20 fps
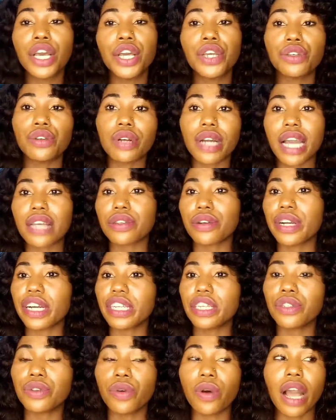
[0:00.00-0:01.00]
You guys
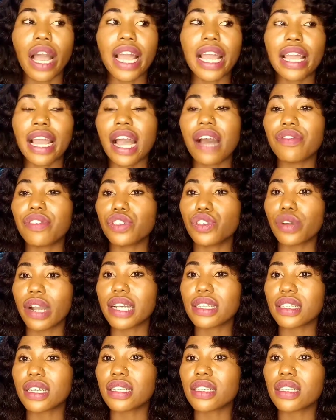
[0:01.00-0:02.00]
already know I have a dry
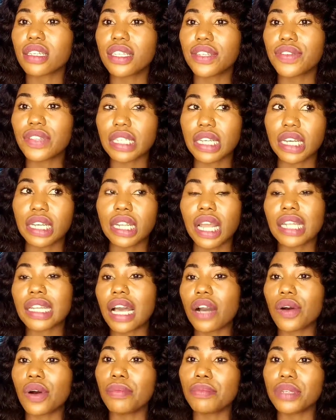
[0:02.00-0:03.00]
sensitive skin, and
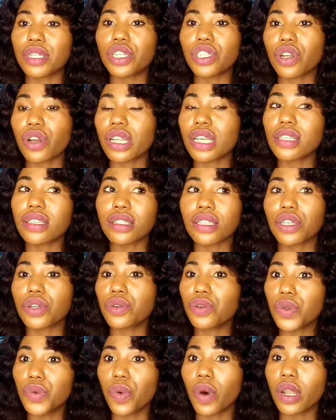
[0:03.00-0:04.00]
that combination isn't a
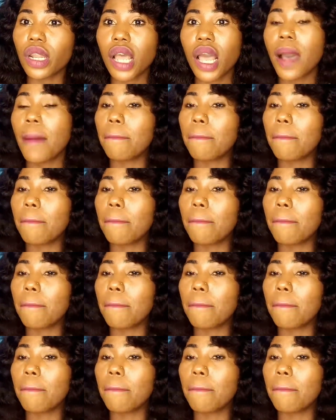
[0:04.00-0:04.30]
good one.